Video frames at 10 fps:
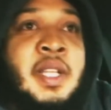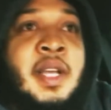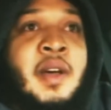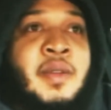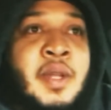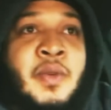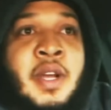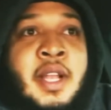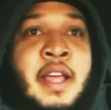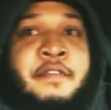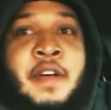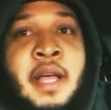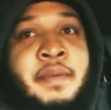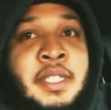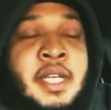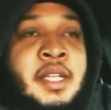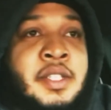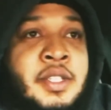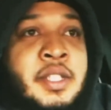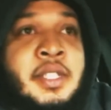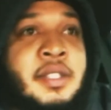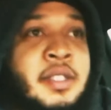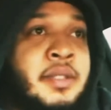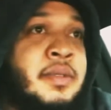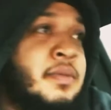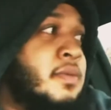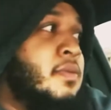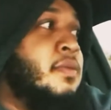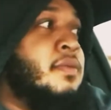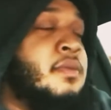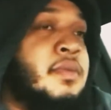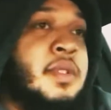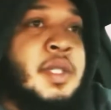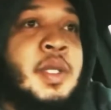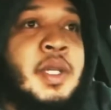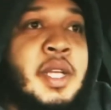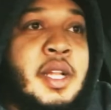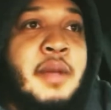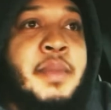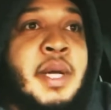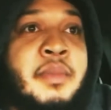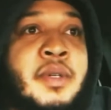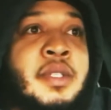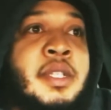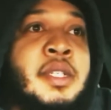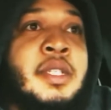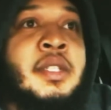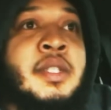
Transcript: I only work like 5 minutes down the street, so yeah, like my mom's there.